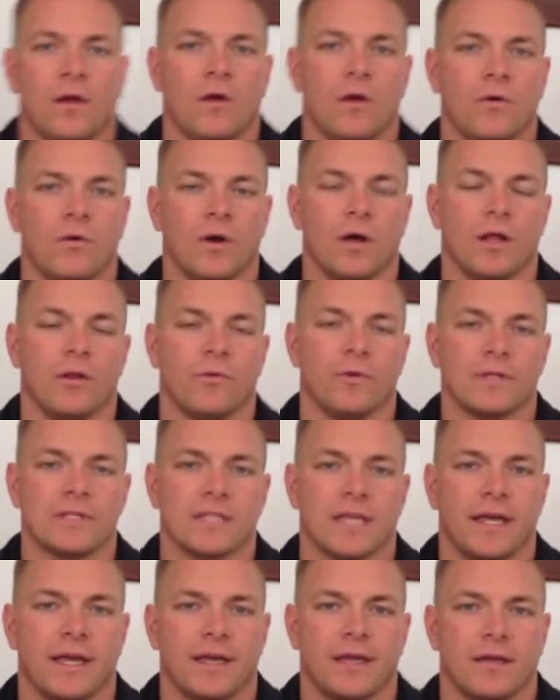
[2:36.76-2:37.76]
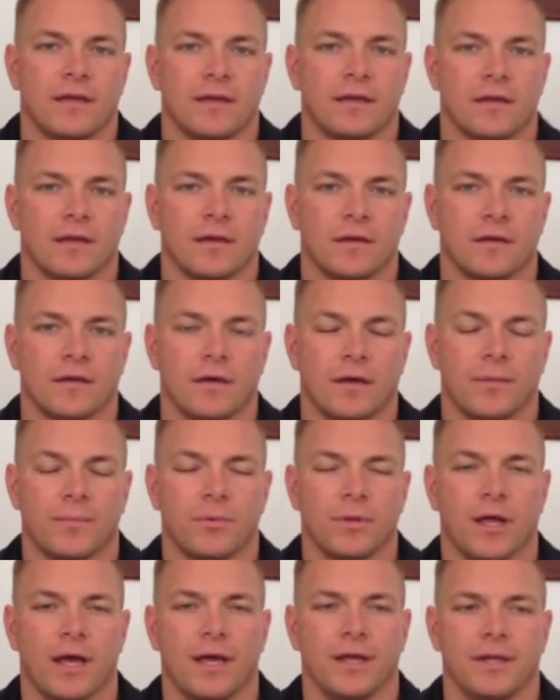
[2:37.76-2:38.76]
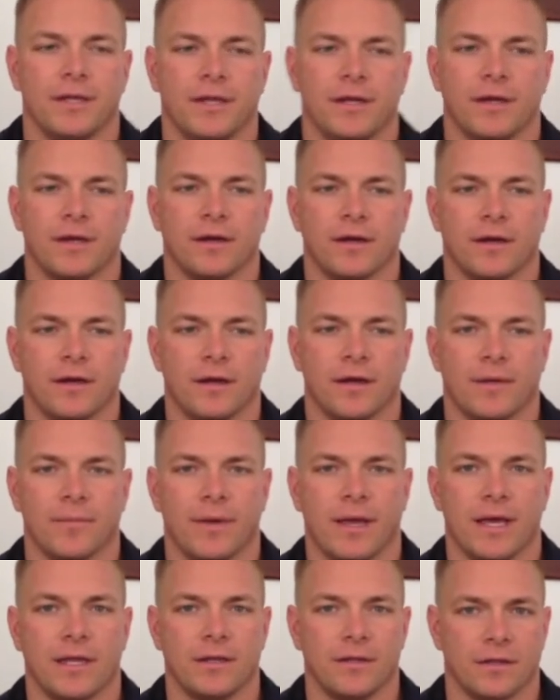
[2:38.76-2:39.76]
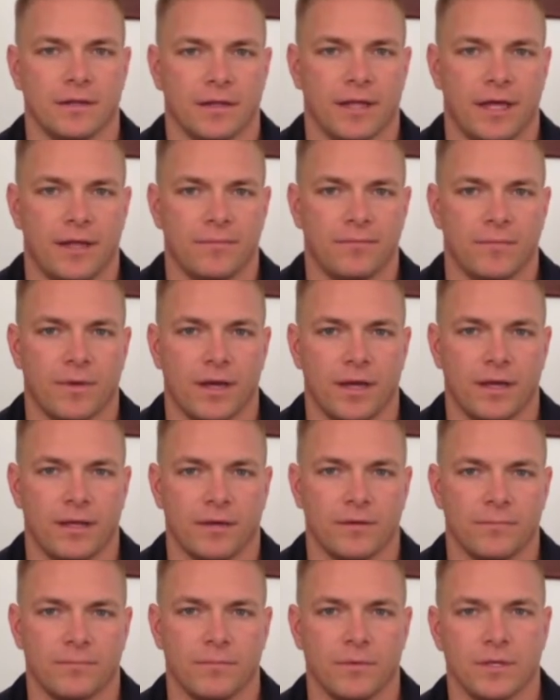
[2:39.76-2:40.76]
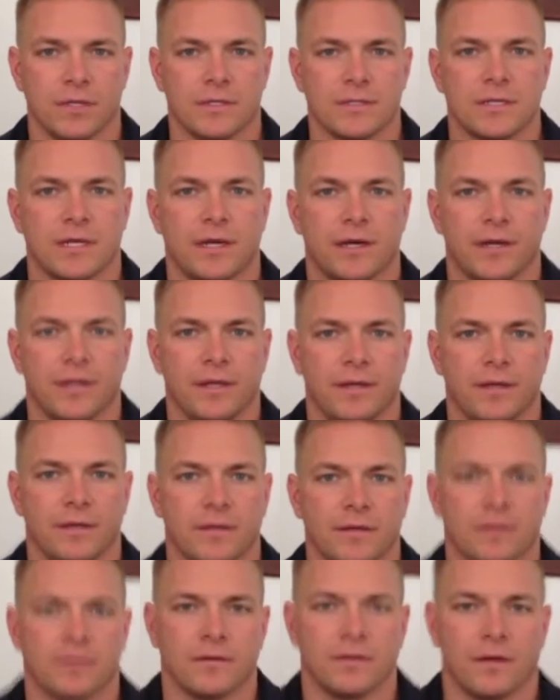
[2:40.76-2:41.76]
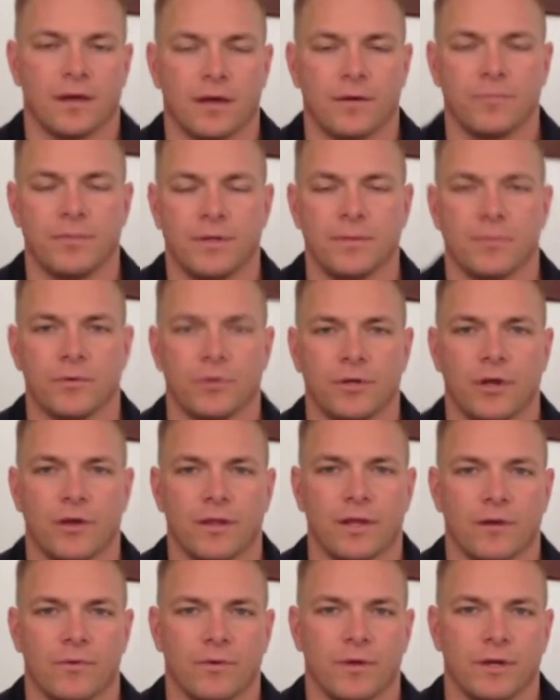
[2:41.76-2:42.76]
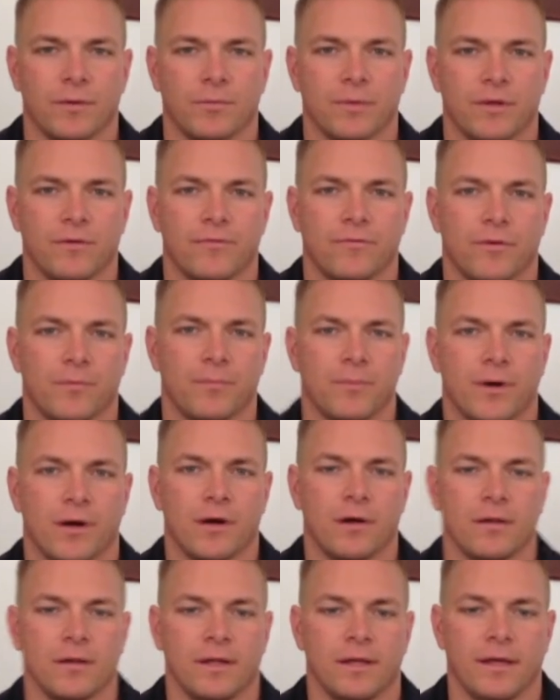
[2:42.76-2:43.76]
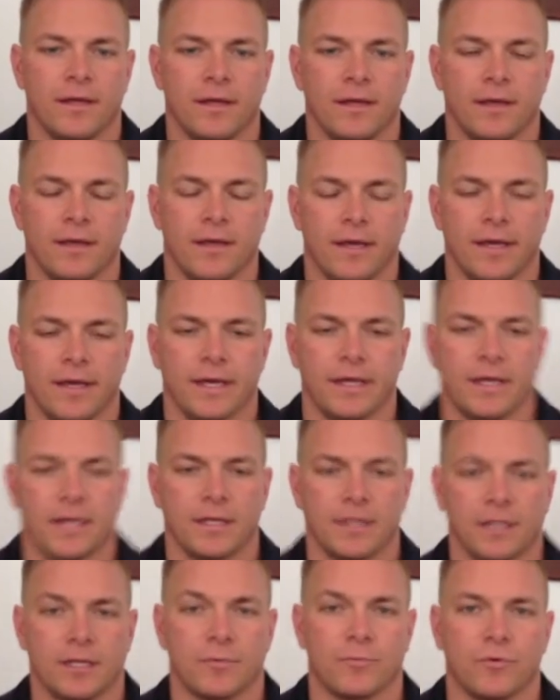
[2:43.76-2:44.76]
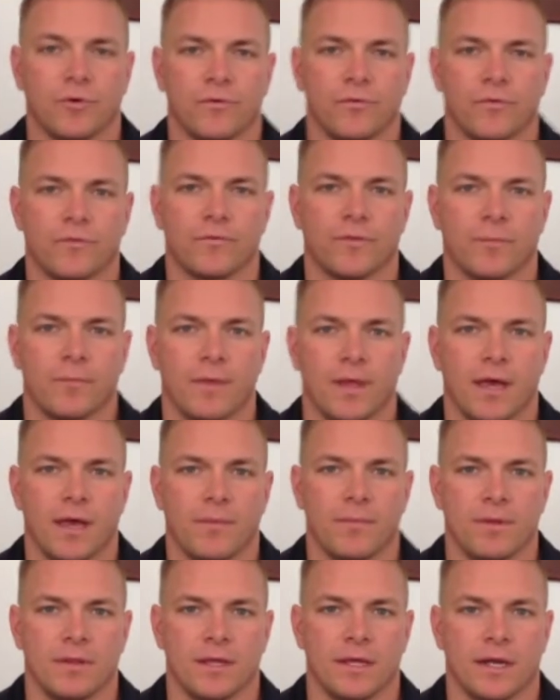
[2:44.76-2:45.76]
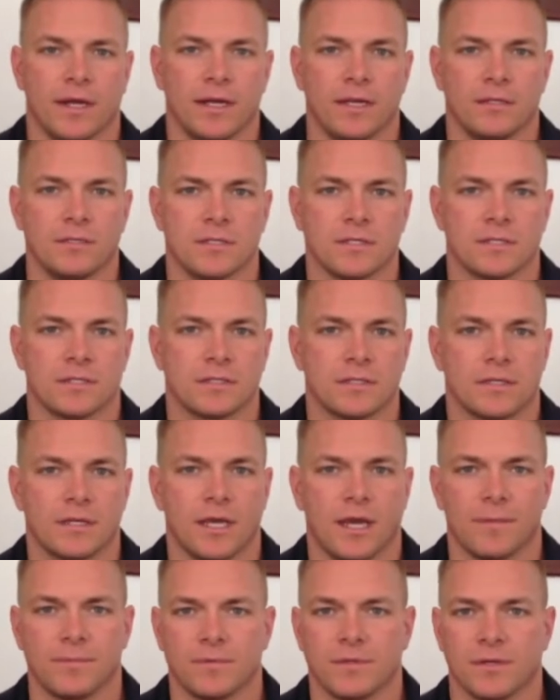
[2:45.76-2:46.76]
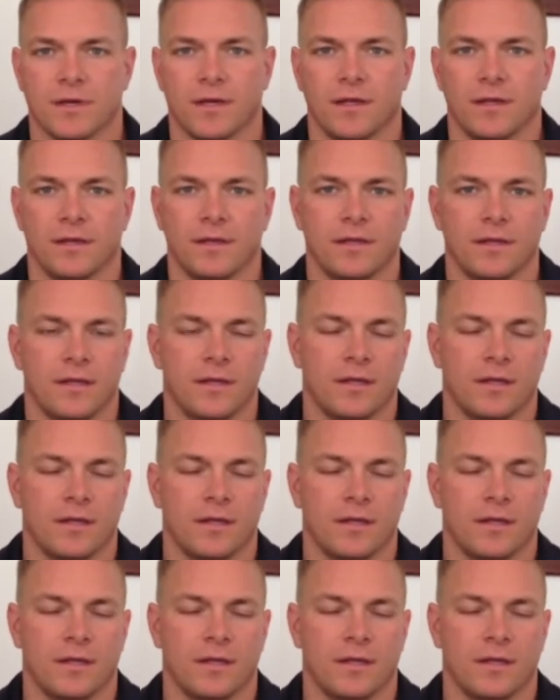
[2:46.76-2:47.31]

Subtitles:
Well, once I applied here, I had to let my military people know that I wanted to play football, and had to get approval from them. And then I just kept on